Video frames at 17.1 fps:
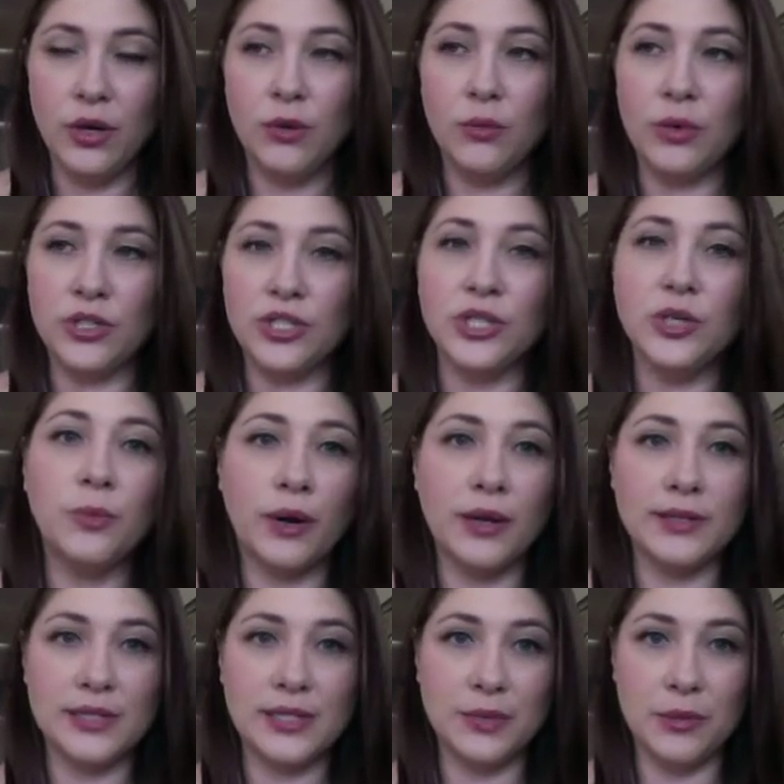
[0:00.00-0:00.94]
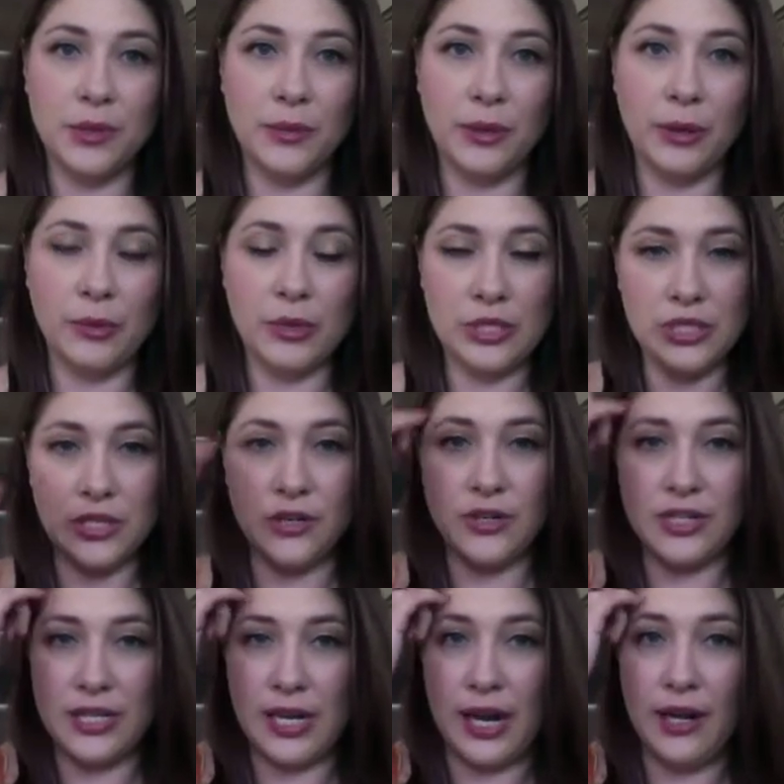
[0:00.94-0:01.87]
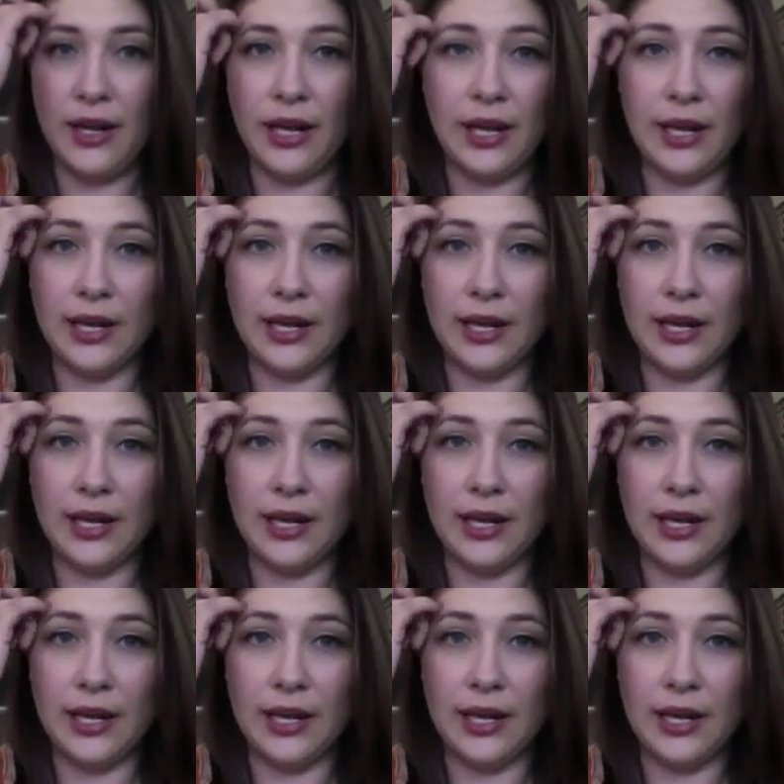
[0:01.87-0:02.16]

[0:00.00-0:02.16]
what she wants him to be, which is entertaining.